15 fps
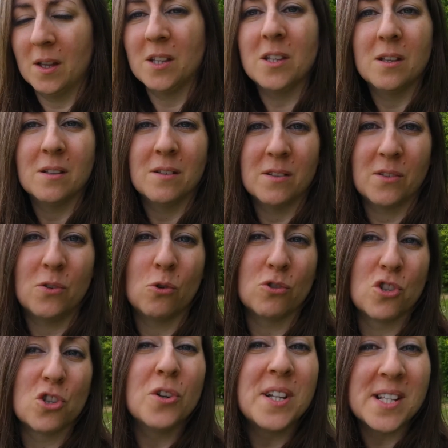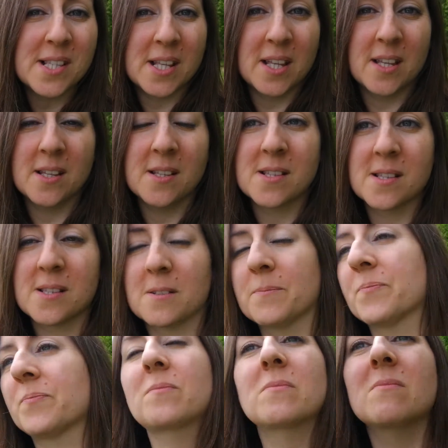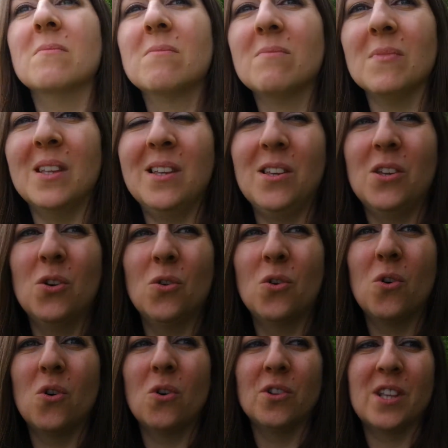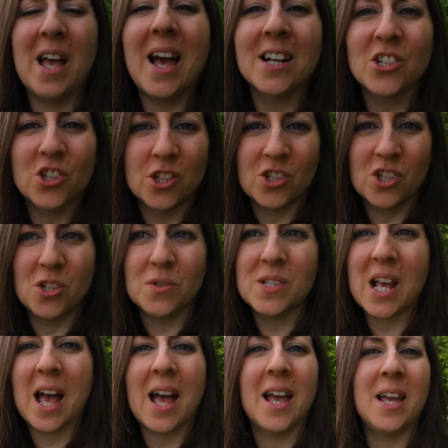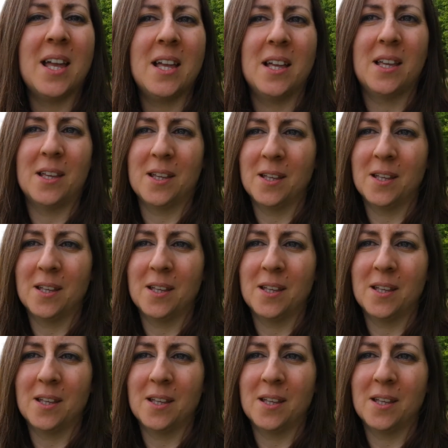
It's your choices, the actions you take,